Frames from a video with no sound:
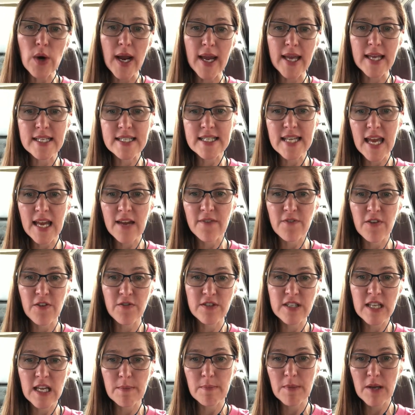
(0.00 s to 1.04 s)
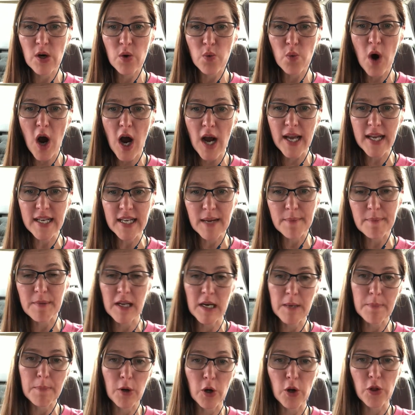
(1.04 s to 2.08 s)
I can take a 15-minute walk and I'm
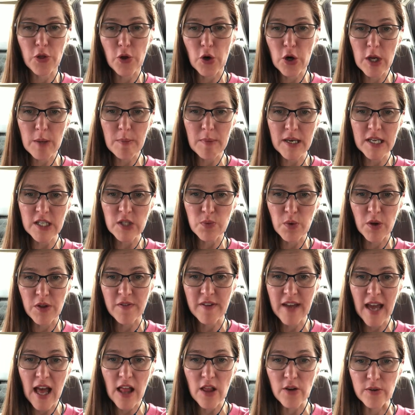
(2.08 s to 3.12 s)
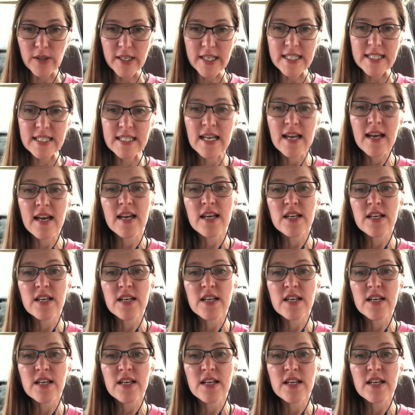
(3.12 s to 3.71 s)
going to burn 30 minutes worth of calories.